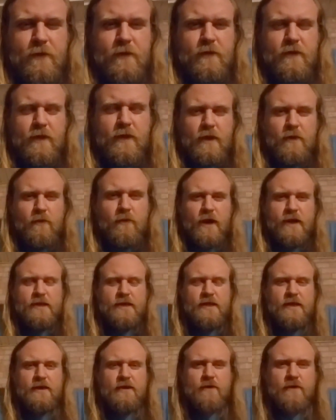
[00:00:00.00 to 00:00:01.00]

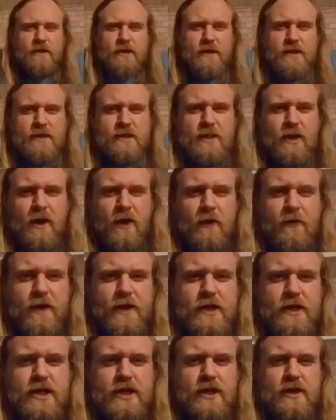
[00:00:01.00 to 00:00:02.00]
TYT or
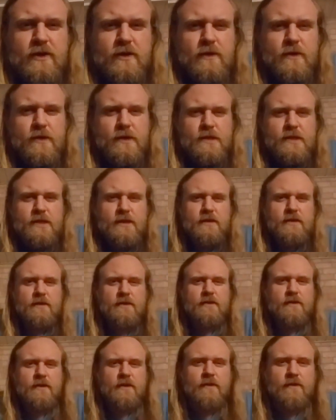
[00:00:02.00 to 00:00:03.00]
Qatari shills.
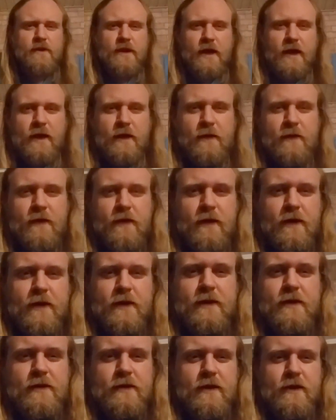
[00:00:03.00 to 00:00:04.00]
Okay, I
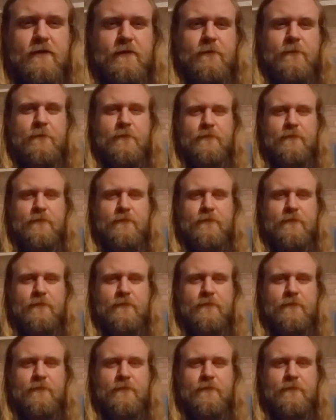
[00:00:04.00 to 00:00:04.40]
didn't know.